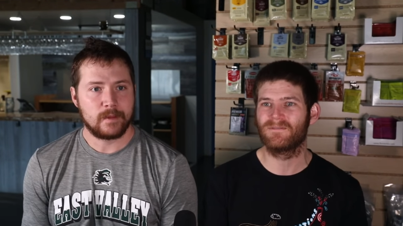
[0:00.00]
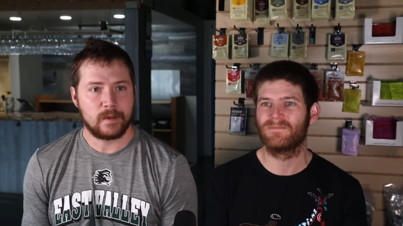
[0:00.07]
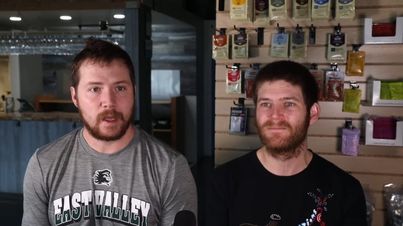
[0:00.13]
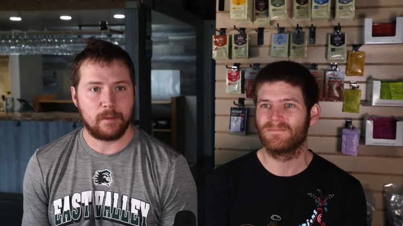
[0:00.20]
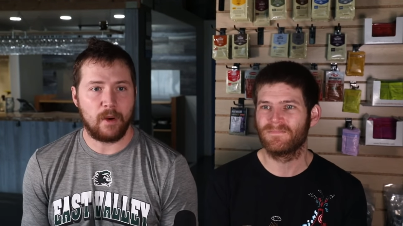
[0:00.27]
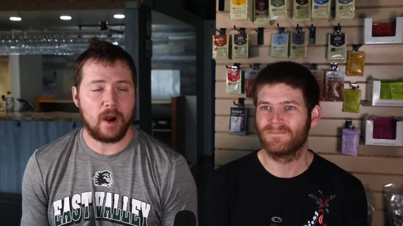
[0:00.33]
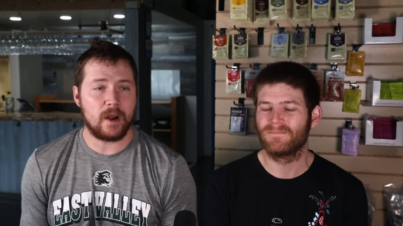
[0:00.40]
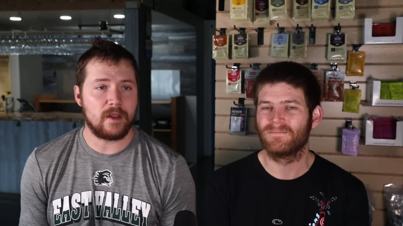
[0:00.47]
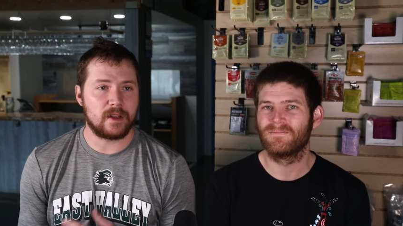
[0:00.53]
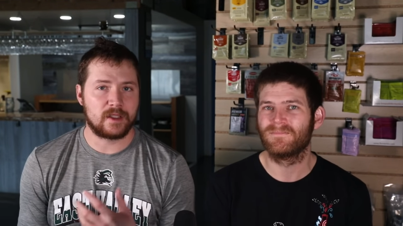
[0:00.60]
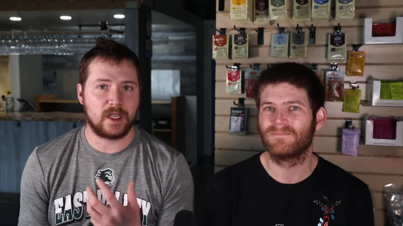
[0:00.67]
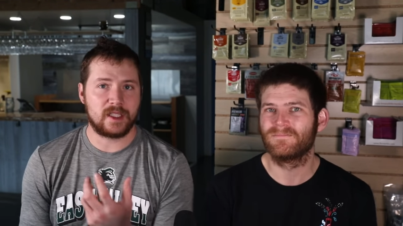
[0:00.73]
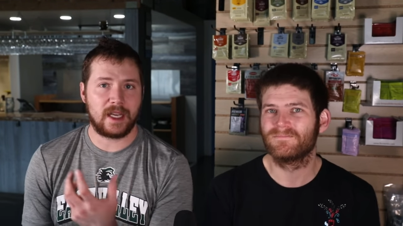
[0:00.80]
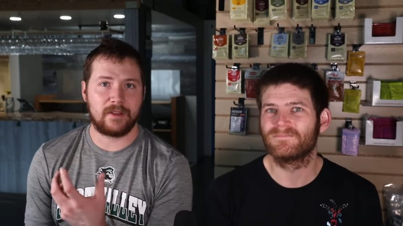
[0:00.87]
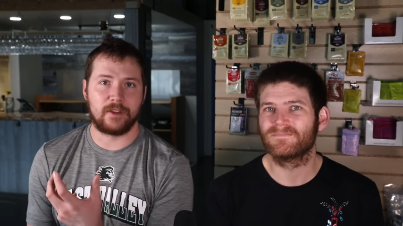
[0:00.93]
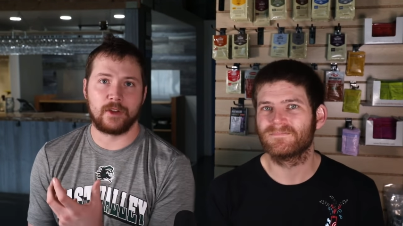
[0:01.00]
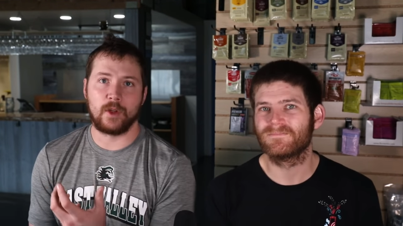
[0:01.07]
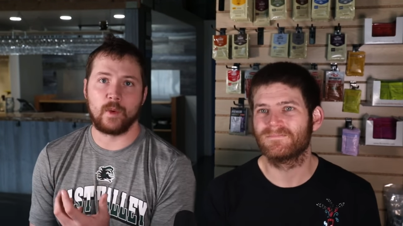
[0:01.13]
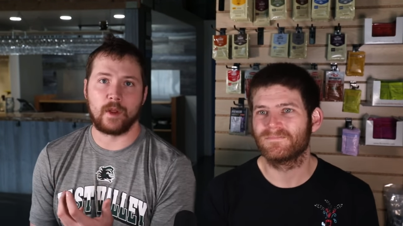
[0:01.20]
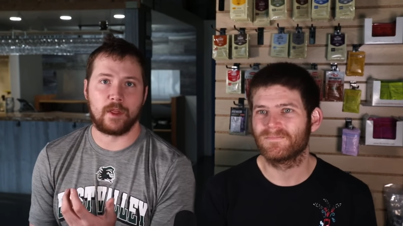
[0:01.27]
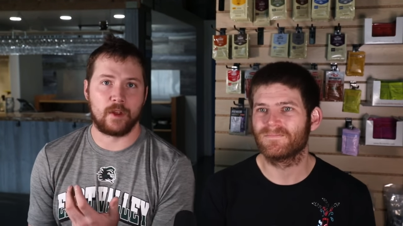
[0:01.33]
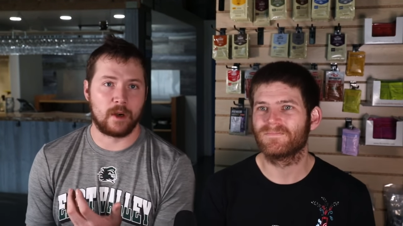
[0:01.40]
Speaker 1: And part of this does have to do
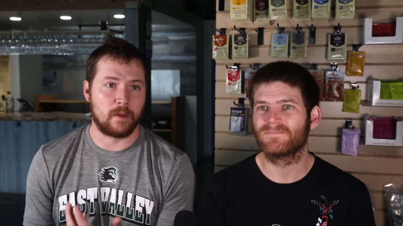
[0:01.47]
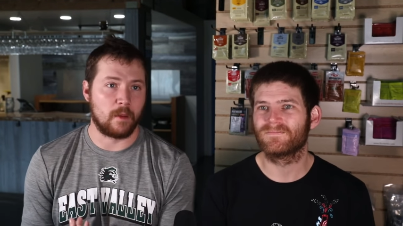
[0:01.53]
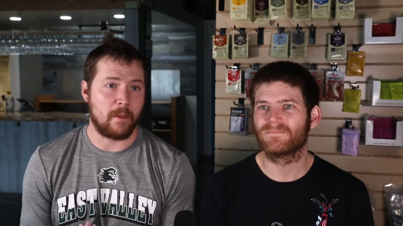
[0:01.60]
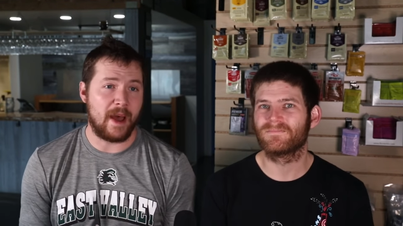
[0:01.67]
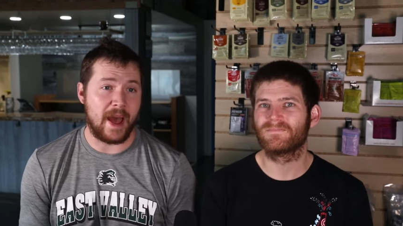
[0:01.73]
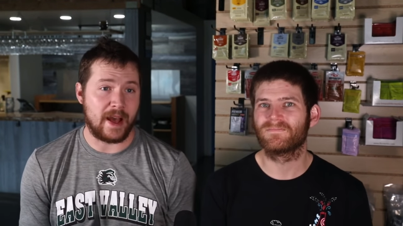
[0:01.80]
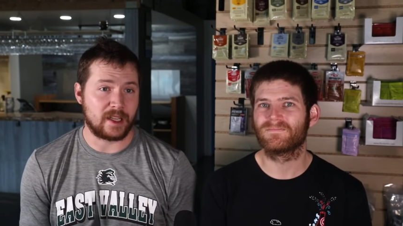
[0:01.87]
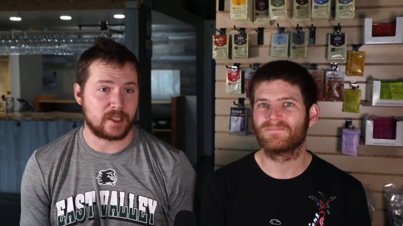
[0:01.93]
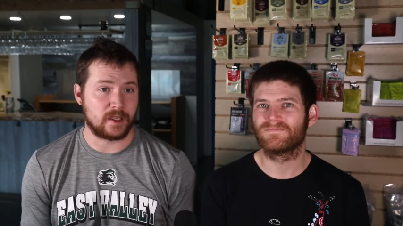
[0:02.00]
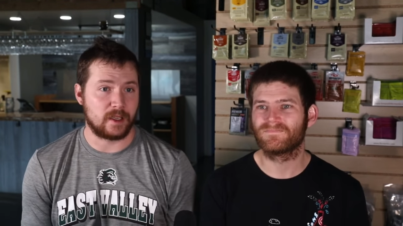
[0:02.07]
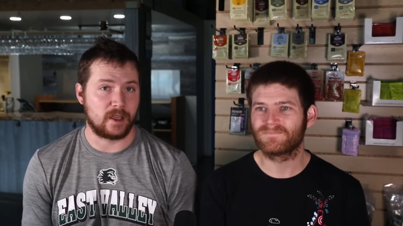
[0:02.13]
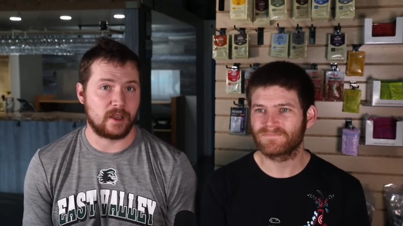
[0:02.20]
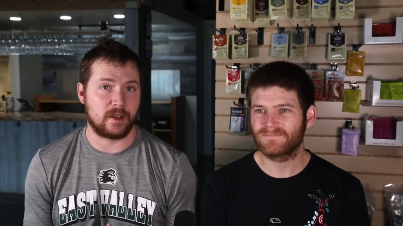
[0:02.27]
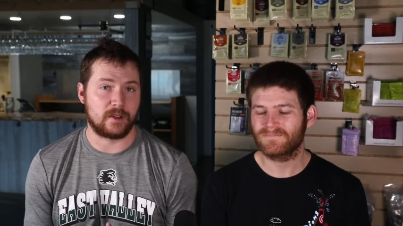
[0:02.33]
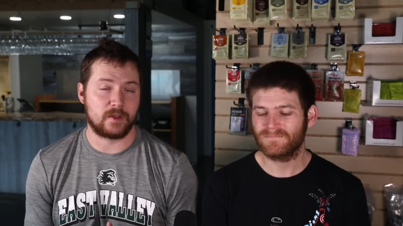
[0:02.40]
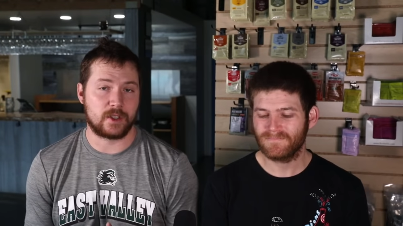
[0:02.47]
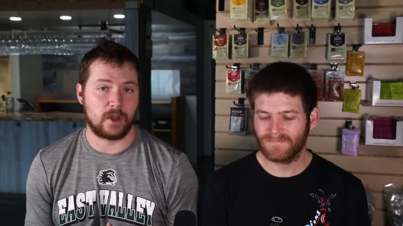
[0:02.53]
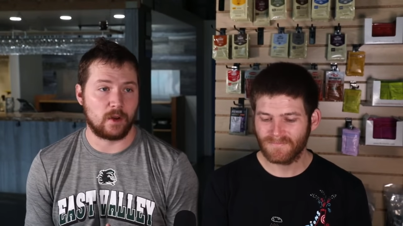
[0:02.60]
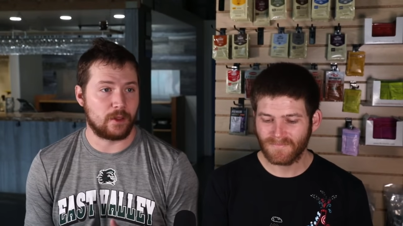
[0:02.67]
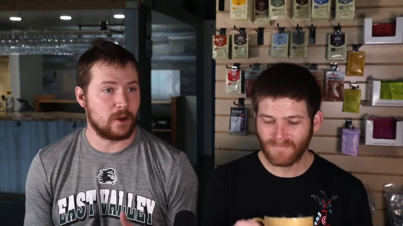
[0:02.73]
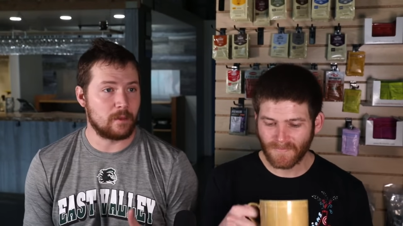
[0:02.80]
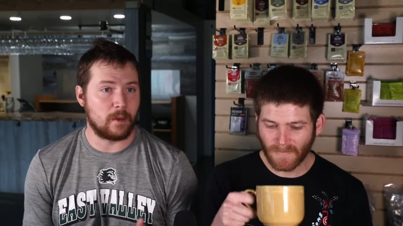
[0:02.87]
with thermal mass. Uh,
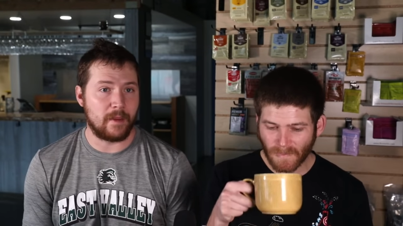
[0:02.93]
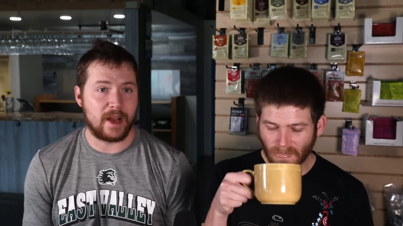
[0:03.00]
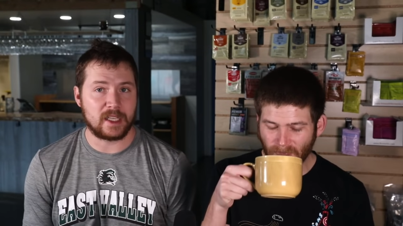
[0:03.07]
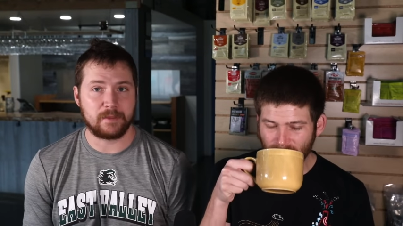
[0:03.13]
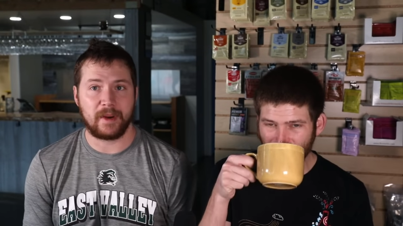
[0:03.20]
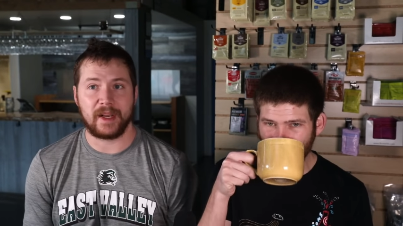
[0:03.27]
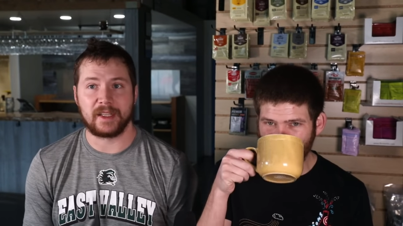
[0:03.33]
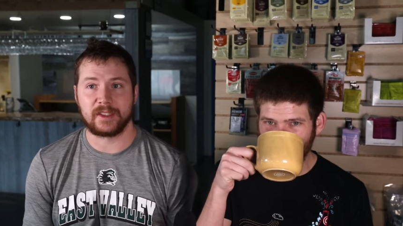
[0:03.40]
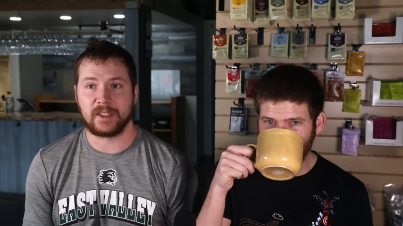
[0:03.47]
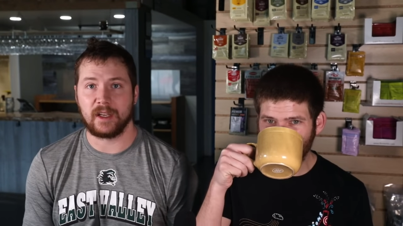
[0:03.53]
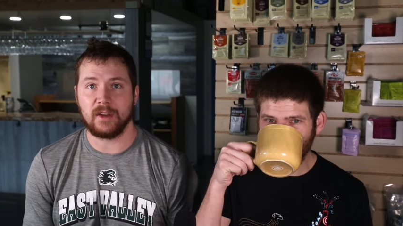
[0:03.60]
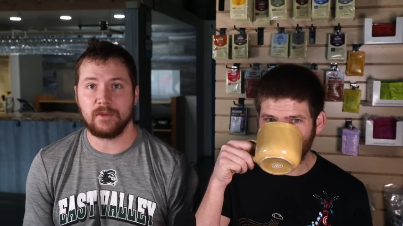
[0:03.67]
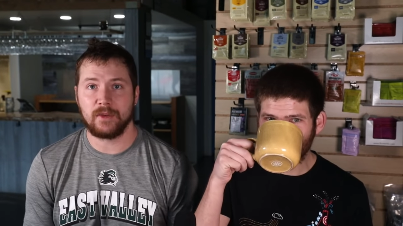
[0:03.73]
so thermal mass by itself